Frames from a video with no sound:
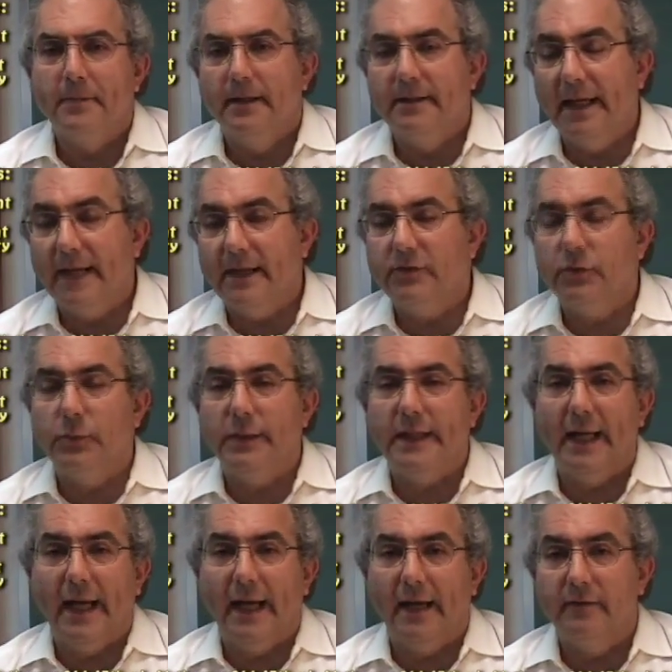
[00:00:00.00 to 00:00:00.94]
Next,
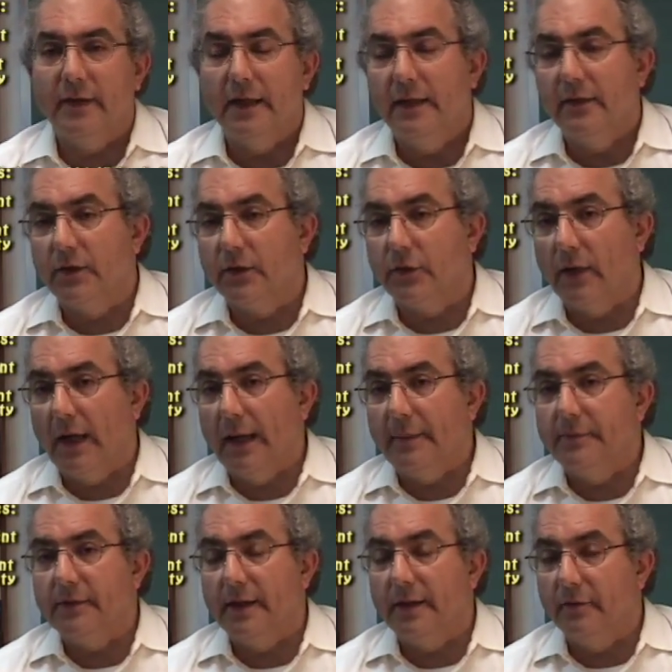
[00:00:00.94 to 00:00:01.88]
we have the
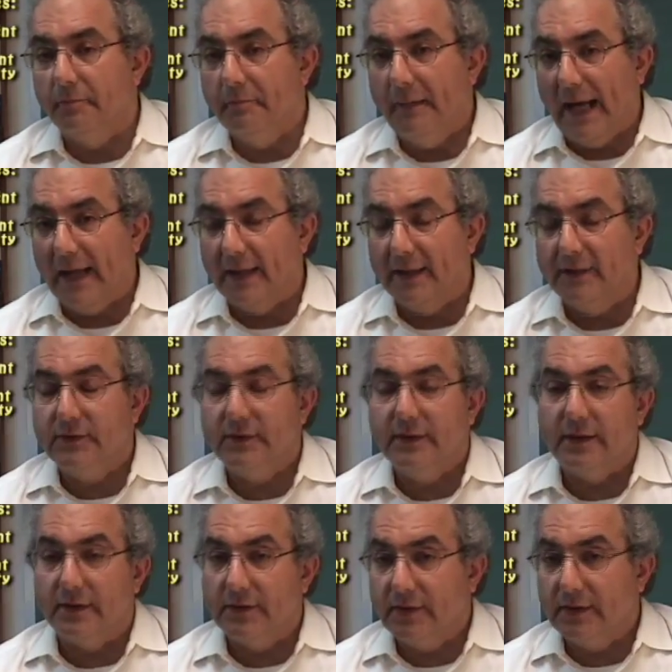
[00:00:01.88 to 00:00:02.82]
crimes of malice.
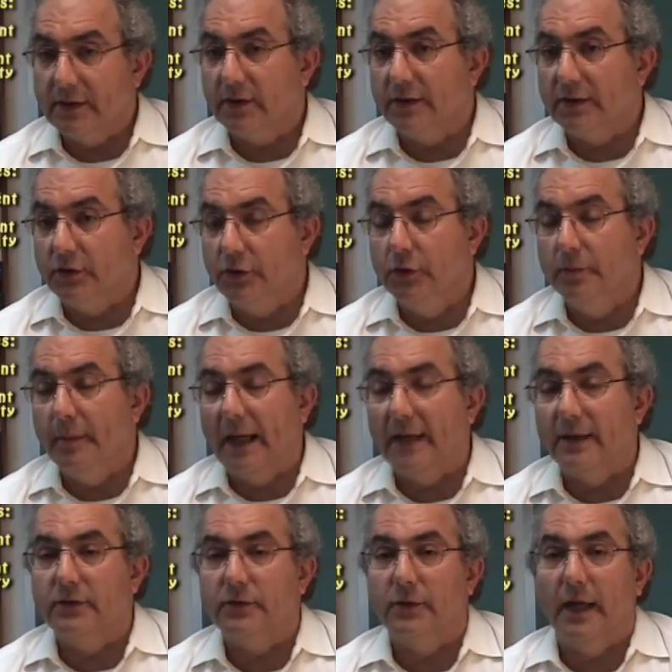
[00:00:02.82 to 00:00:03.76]
There are essentially 2
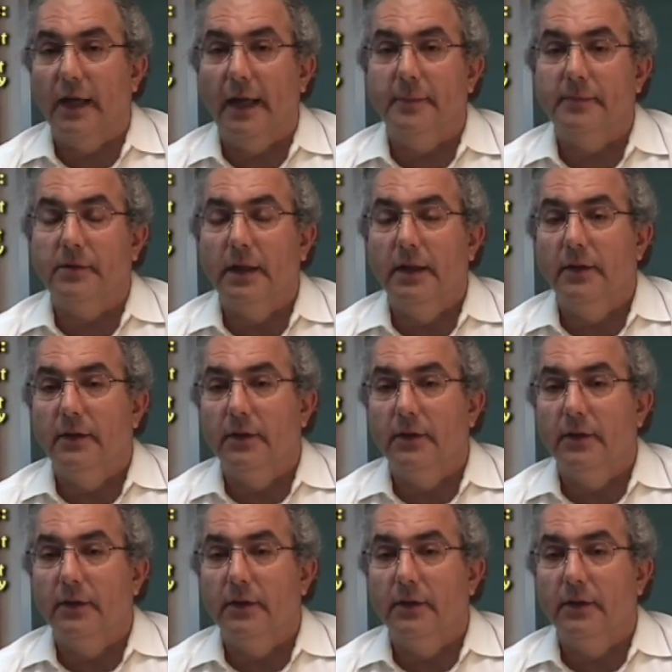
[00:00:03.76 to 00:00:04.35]
malice crimes.